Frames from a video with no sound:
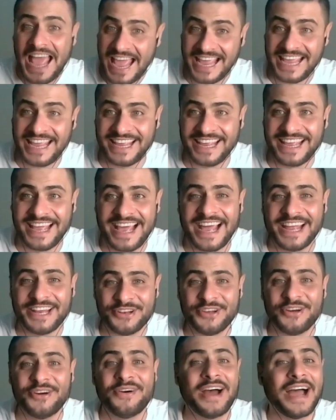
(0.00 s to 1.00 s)
I
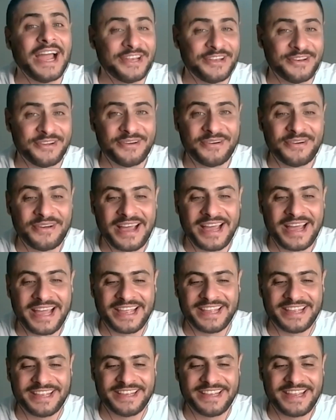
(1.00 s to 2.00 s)
know
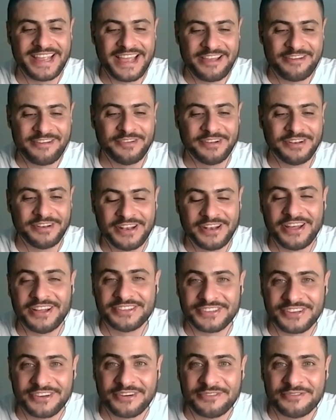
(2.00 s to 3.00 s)
I have a
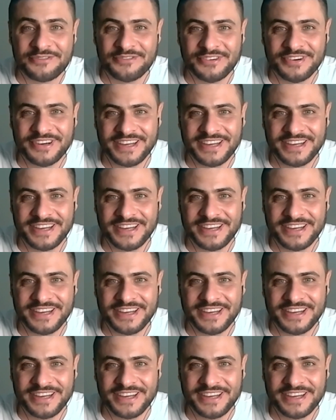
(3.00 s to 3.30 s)
lot of